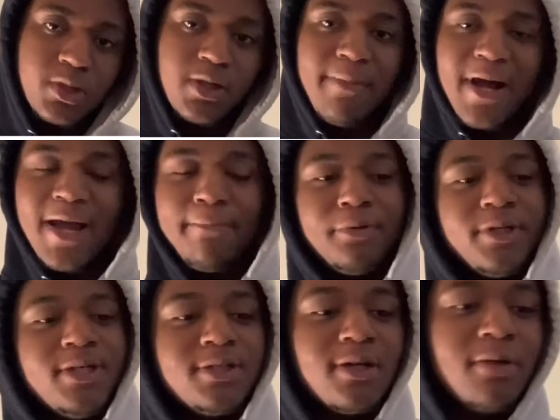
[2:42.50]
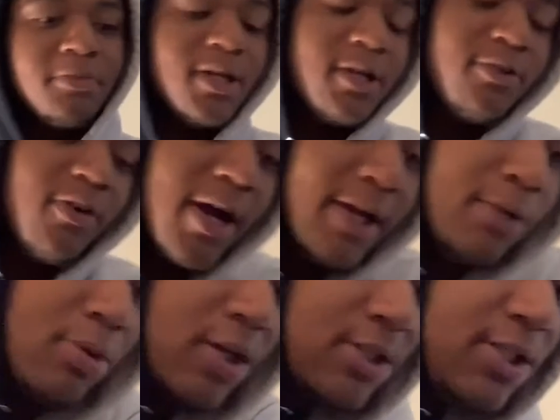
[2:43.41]
Somebody please come get Granny,
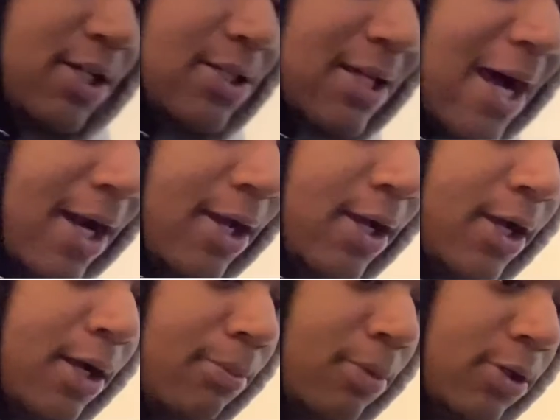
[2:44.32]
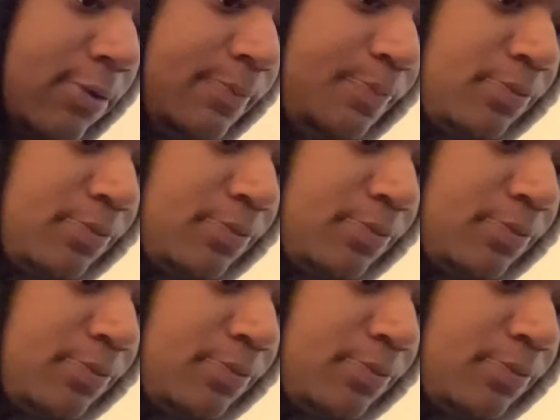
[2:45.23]
bro. She is out of hand, bro.